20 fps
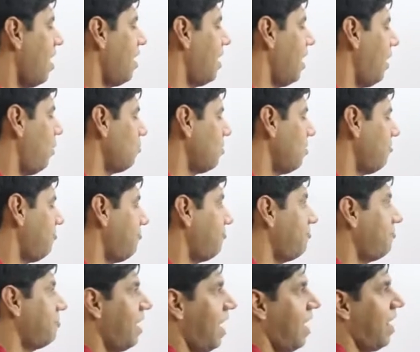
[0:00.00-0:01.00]
Now
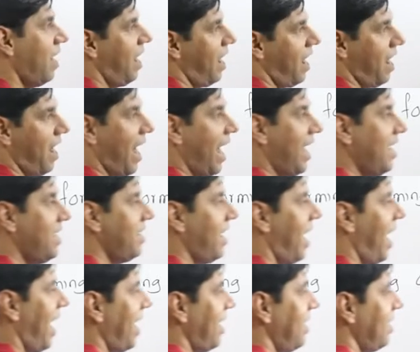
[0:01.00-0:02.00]
the
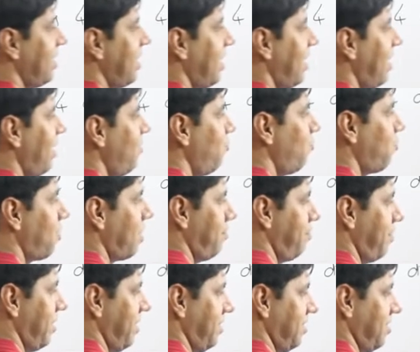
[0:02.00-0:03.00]
and there are no
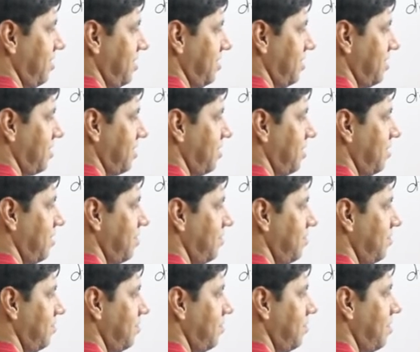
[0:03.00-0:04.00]
repetitions,
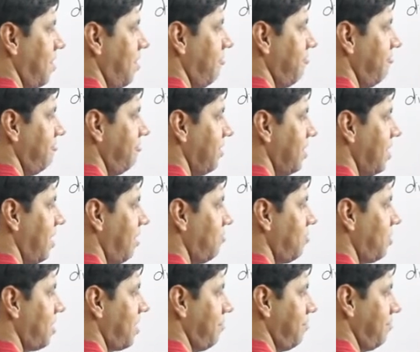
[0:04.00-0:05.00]

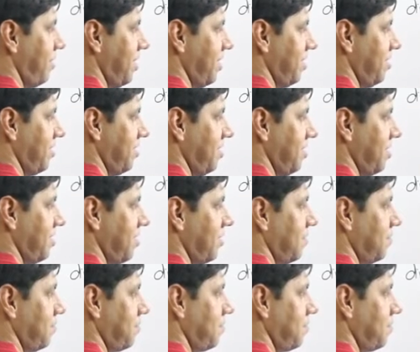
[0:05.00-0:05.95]
without repetitions.